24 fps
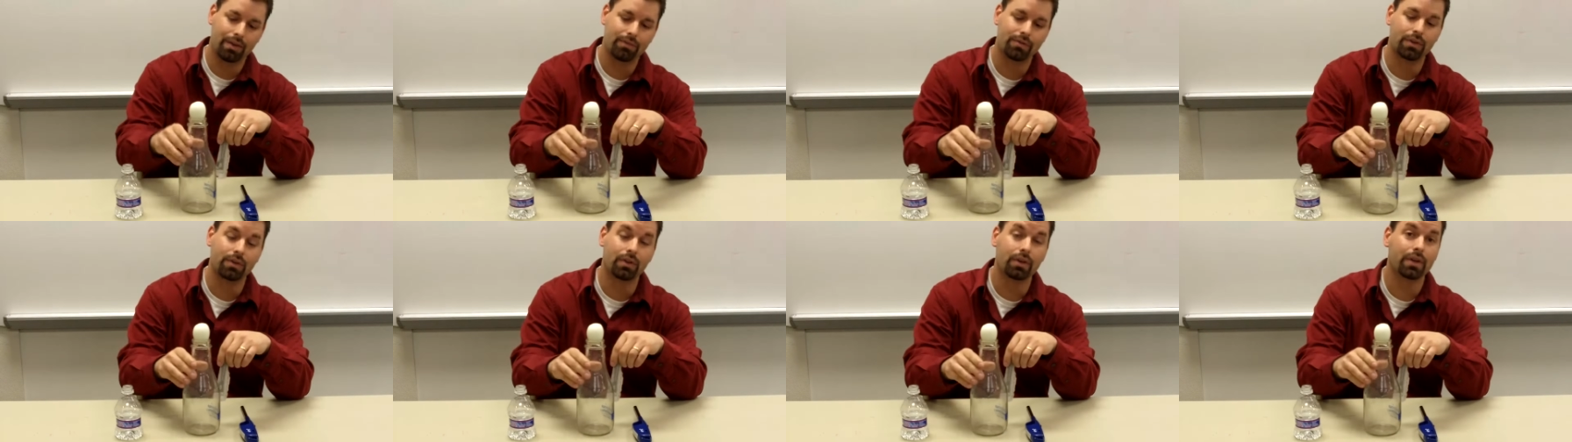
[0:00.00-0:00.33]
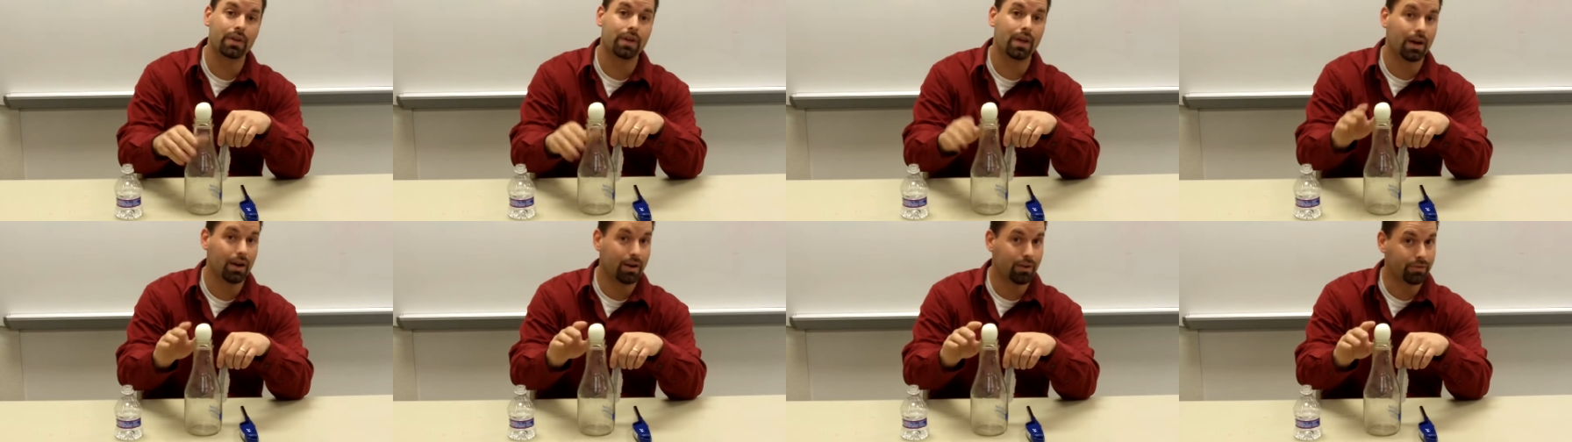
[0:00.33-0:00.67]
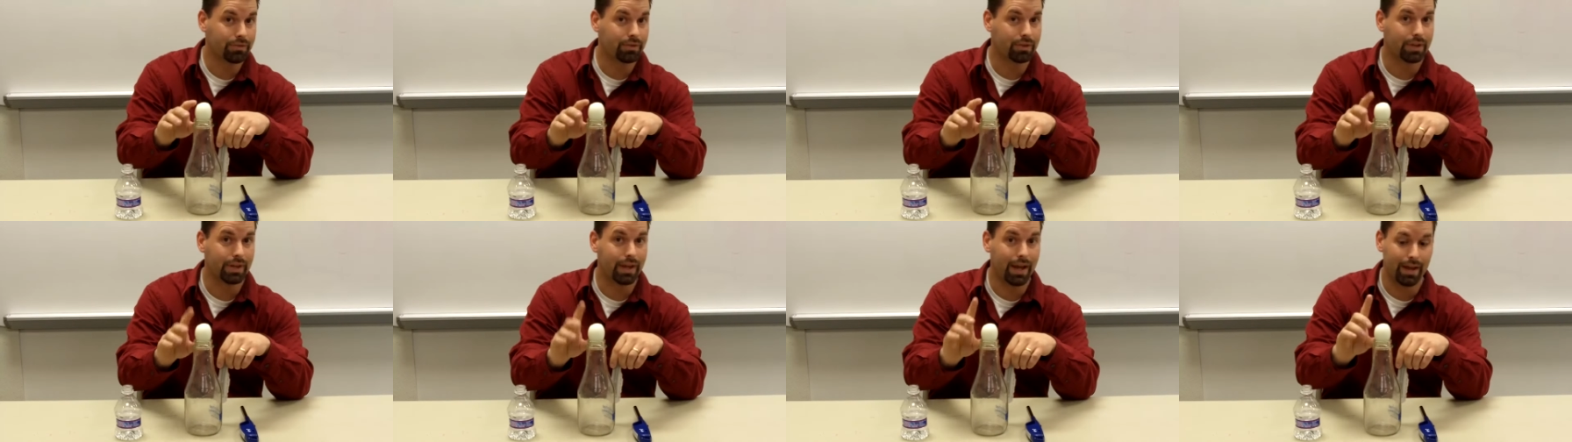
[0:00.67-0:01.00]
If you look
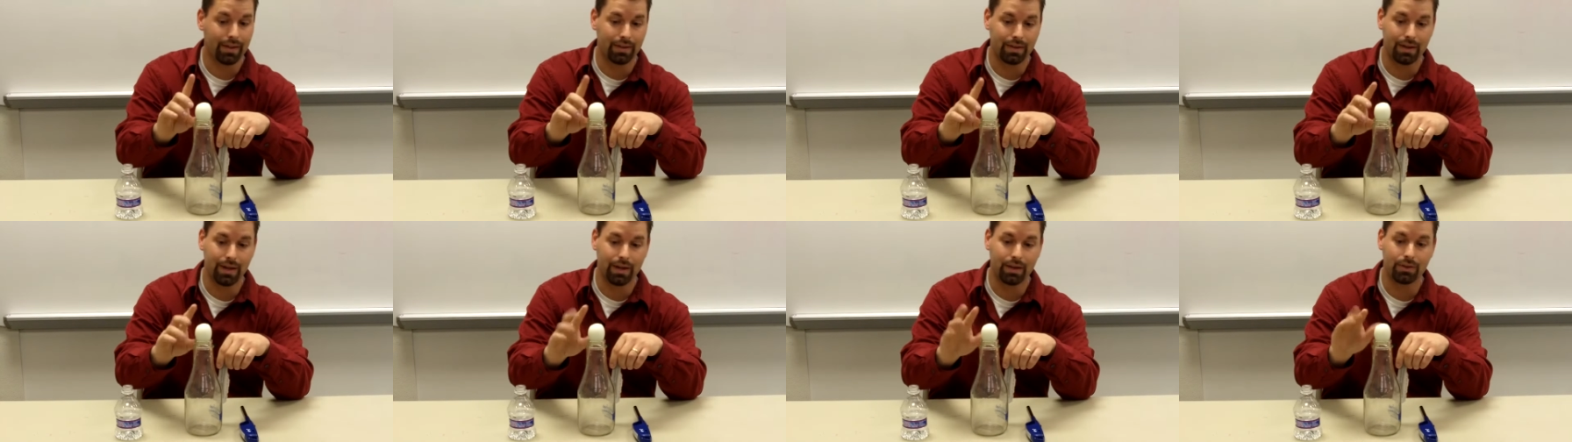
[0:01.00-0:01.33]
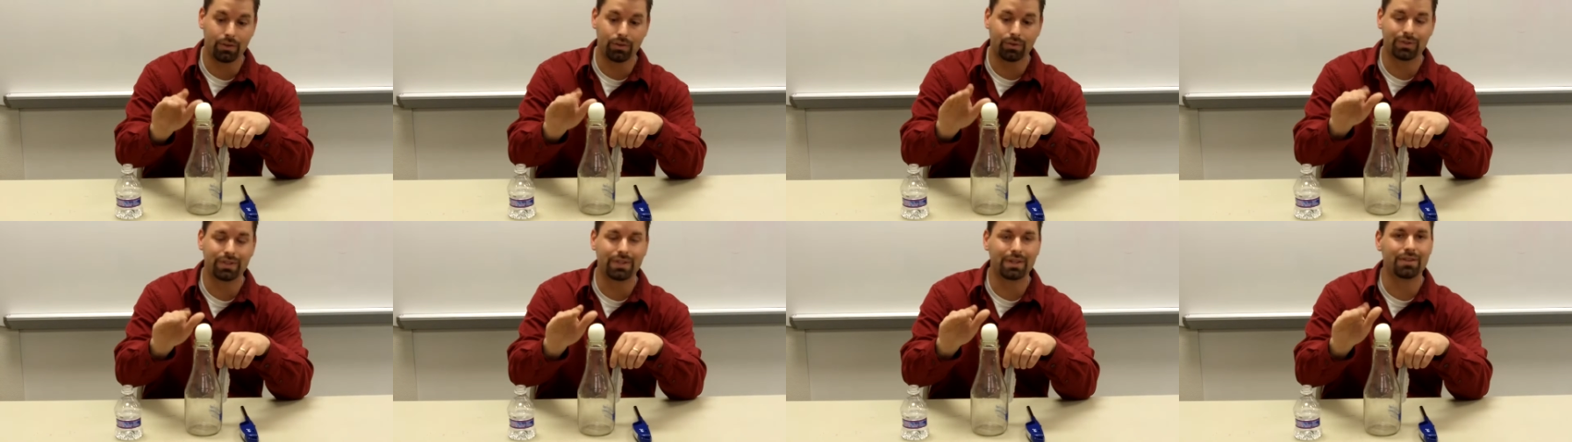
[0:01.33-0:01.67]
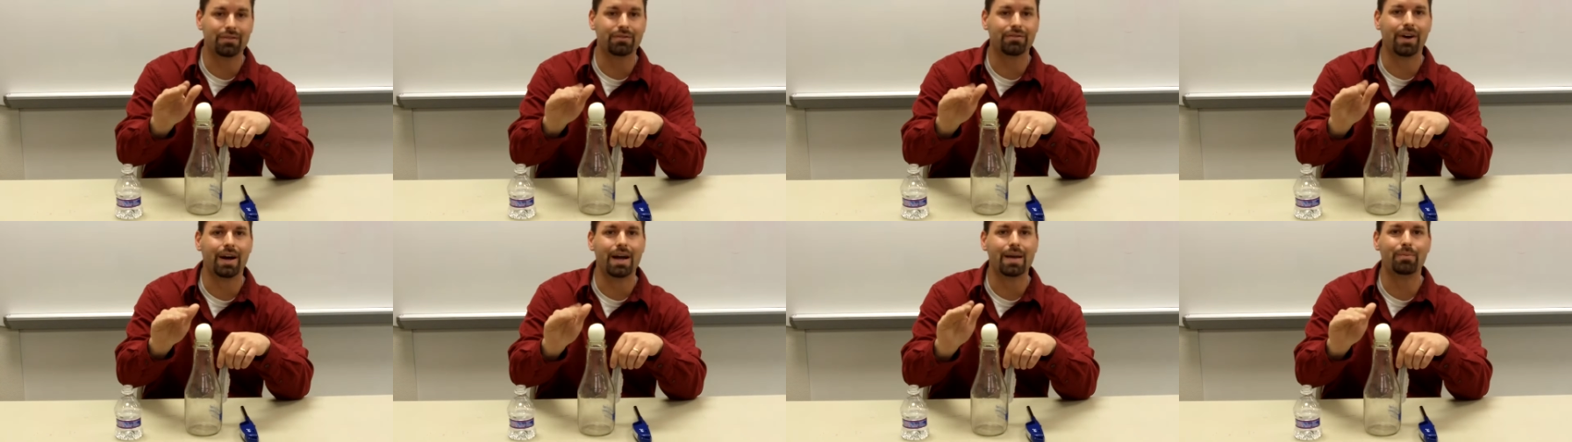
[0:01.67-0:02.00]
carefully at the egg, you'll see
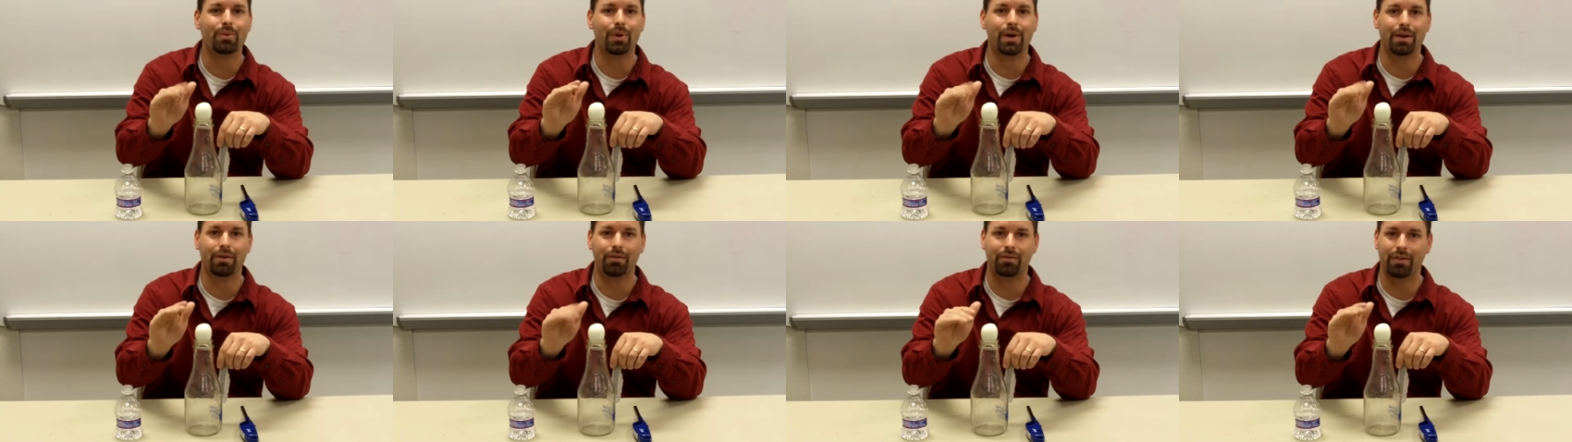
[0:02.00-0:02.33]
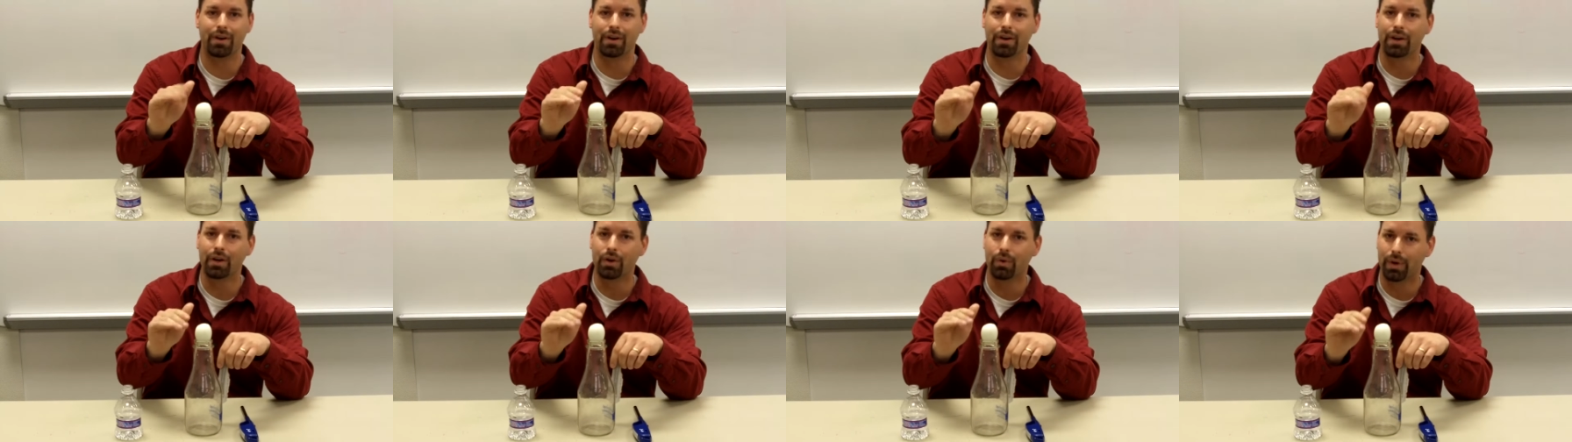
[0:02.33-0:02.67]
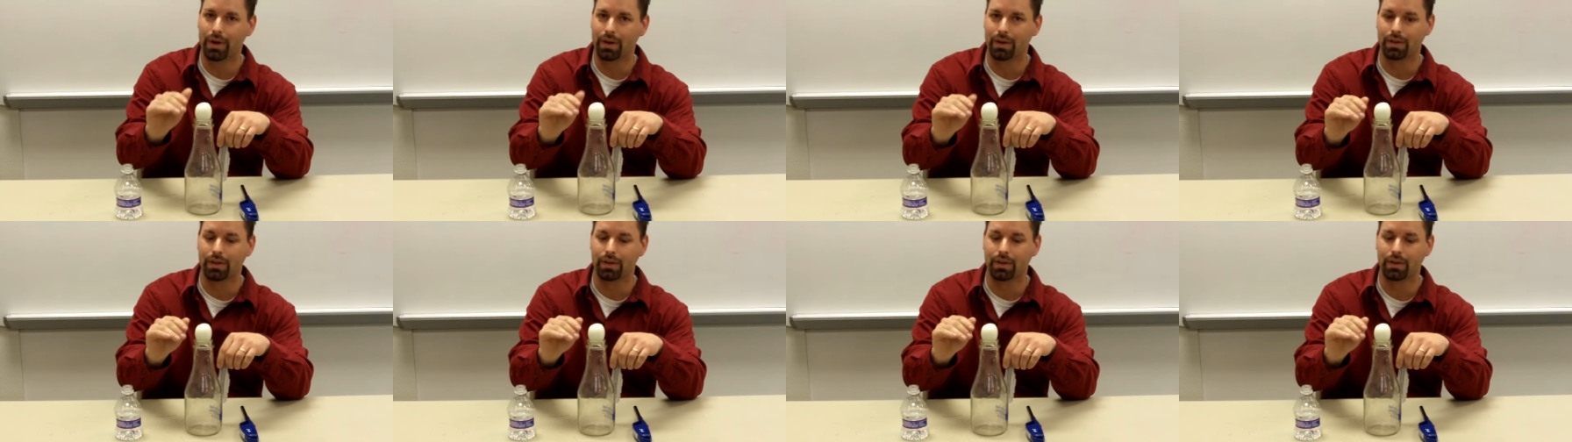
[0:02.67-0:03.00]
it vibrate very
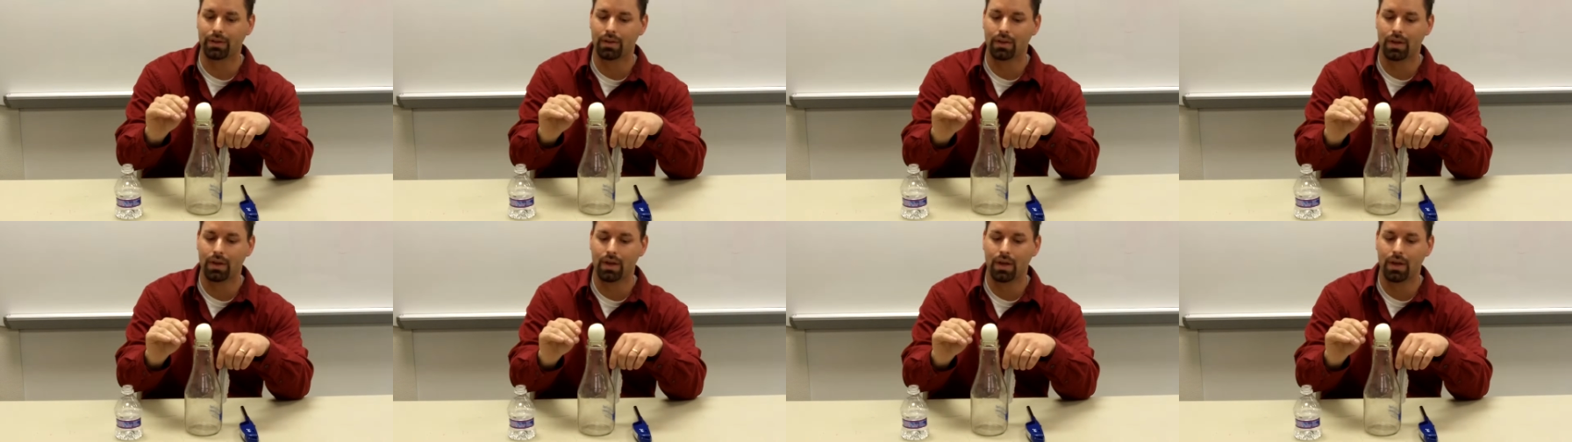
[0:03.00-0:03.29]
quickly.